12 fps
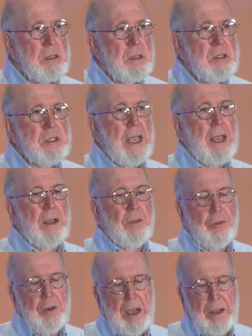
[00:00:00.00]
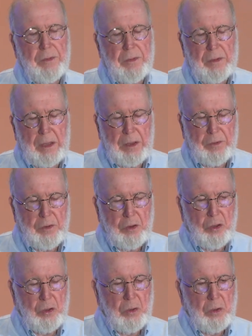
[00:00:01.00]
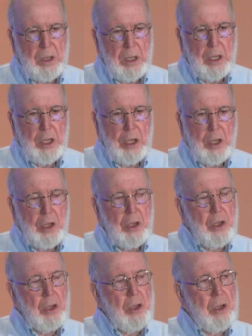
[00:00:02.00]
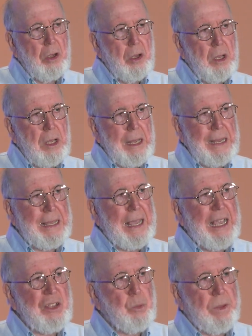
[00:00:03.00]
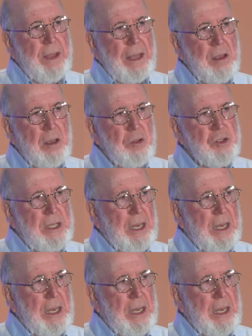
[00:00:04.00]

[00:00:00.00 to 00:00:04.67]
stance for us is to engage with technology